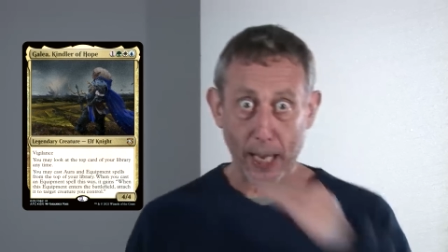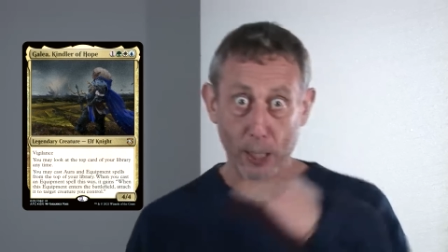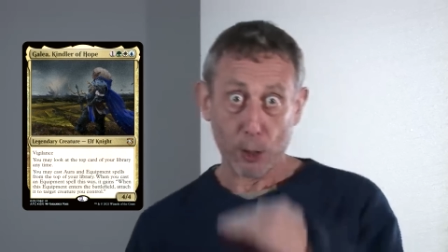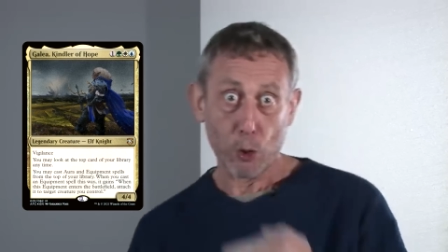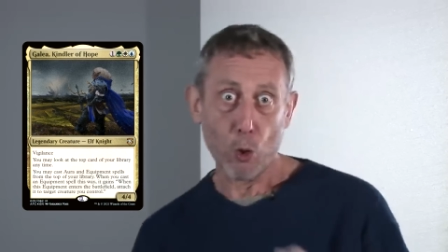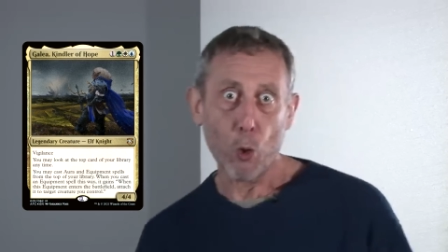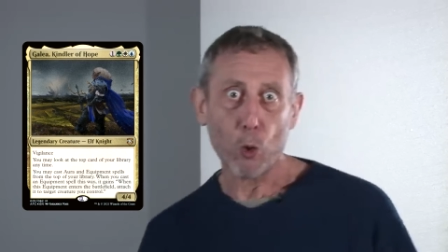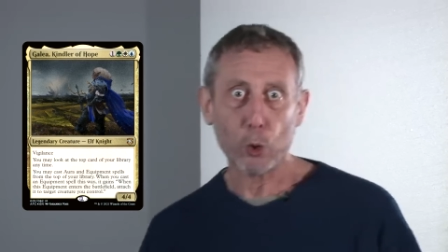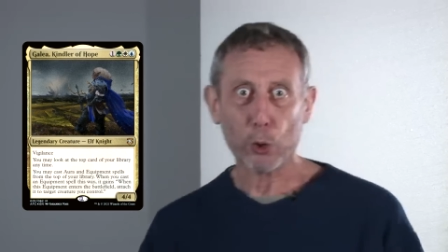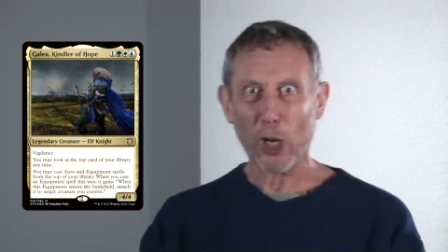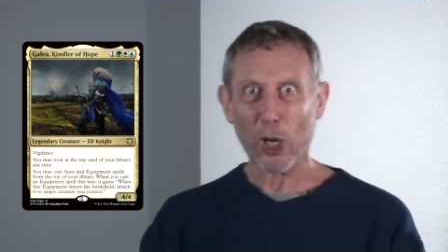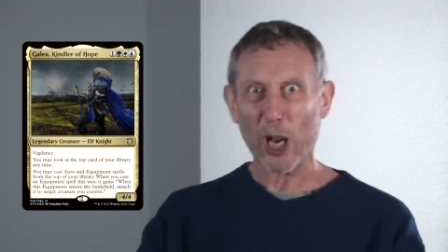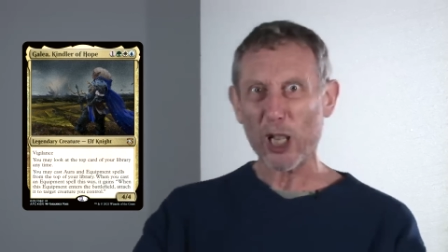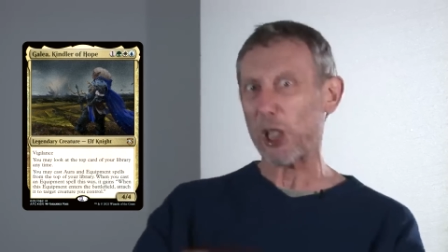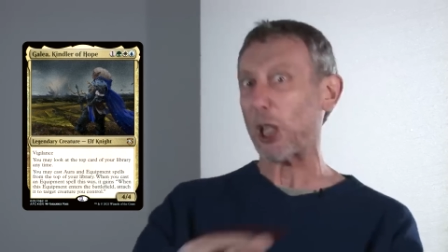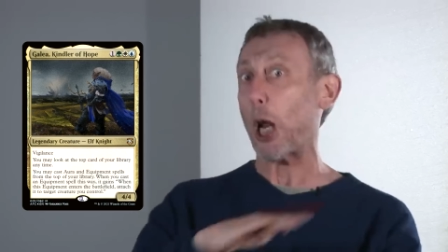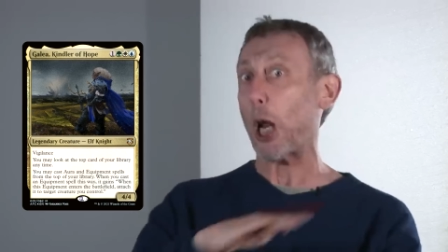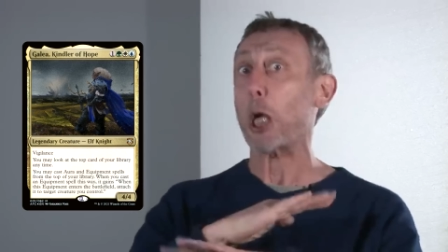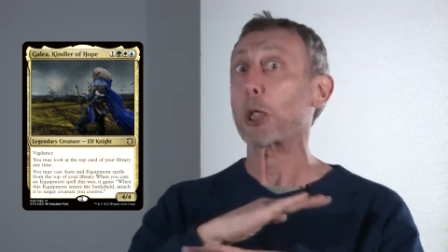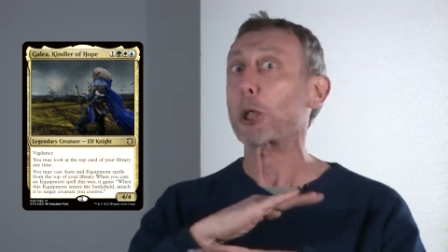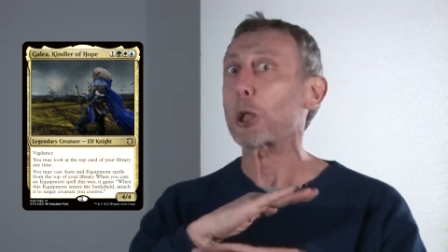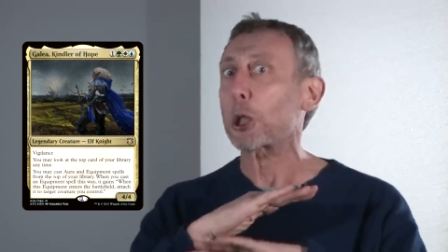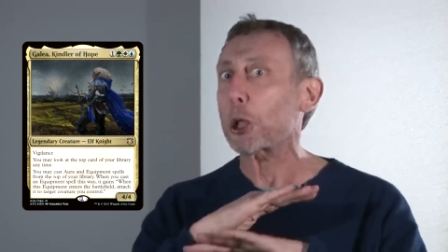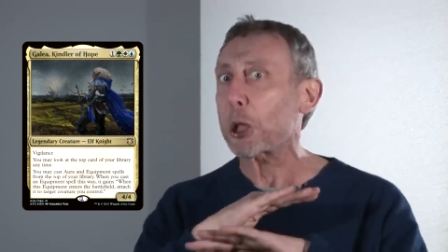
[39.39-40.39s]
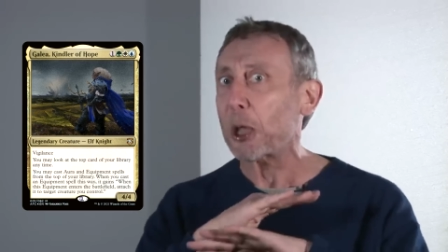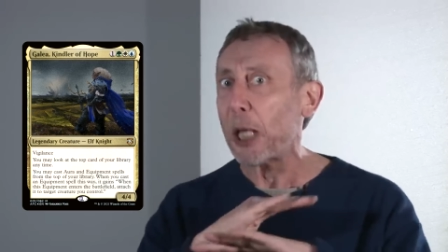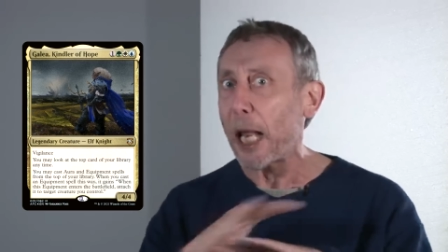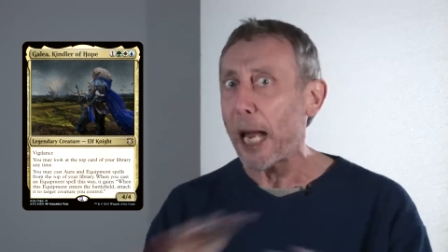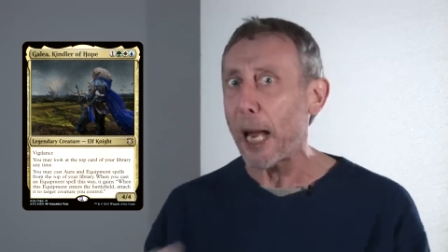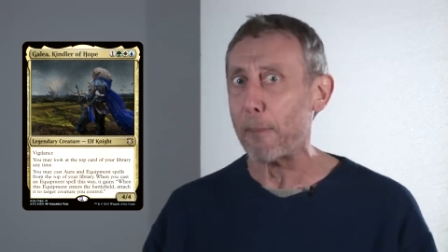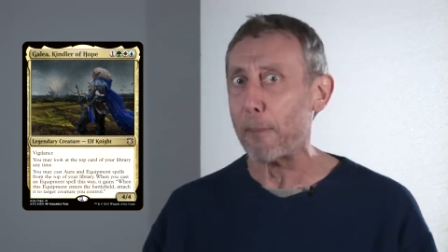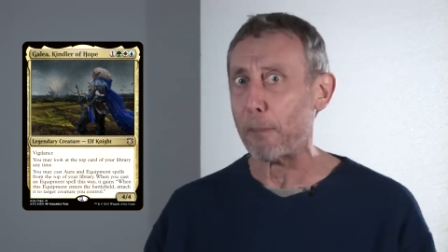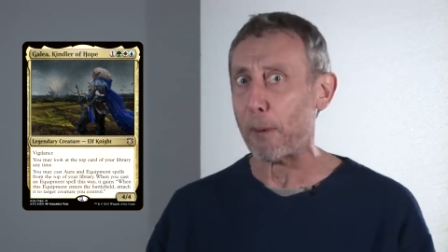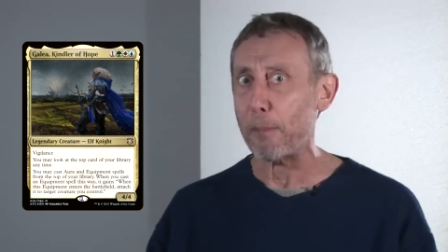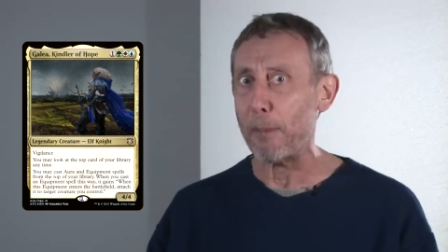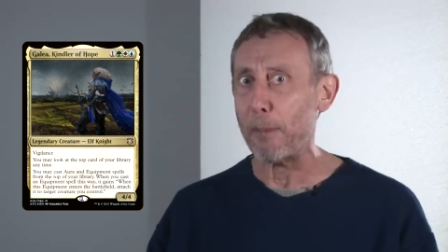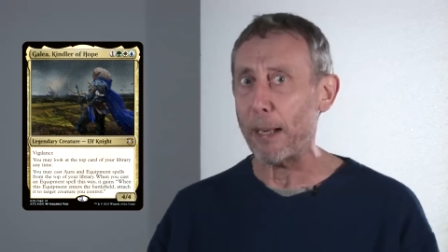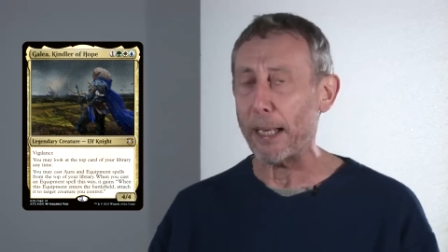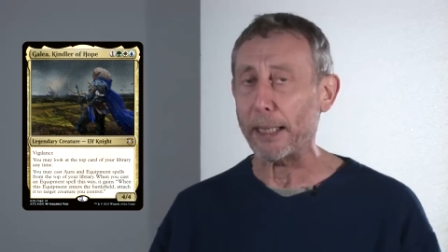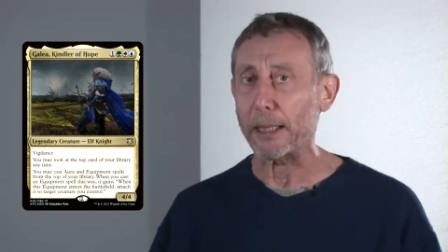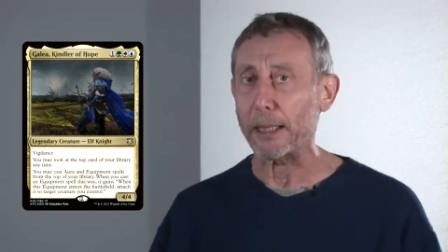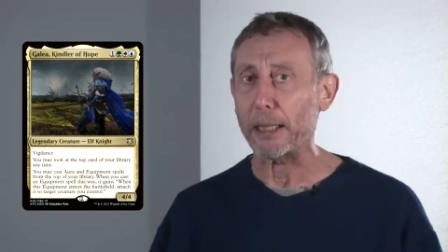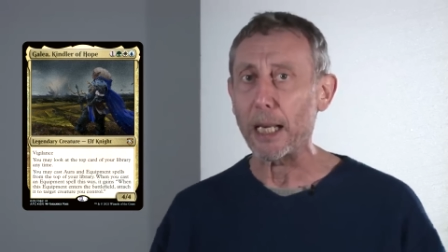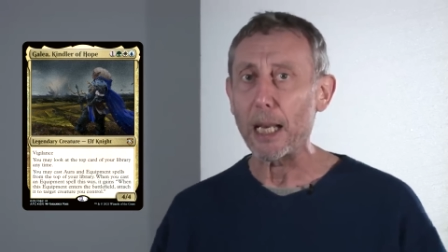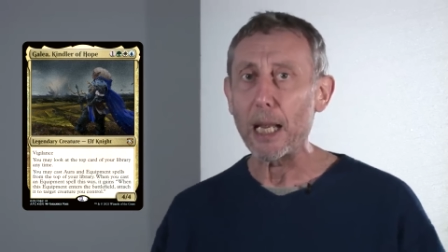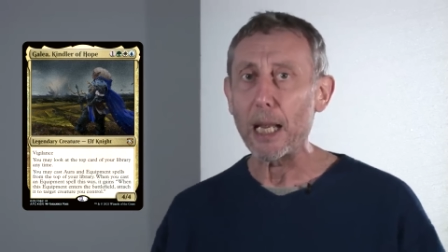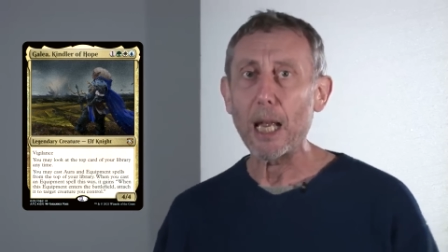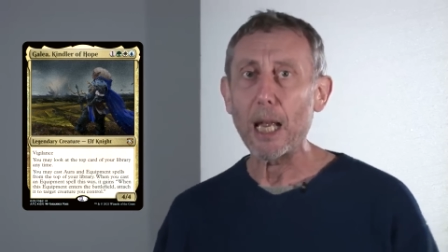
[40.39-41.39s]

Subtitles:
and you're just a slab of meat.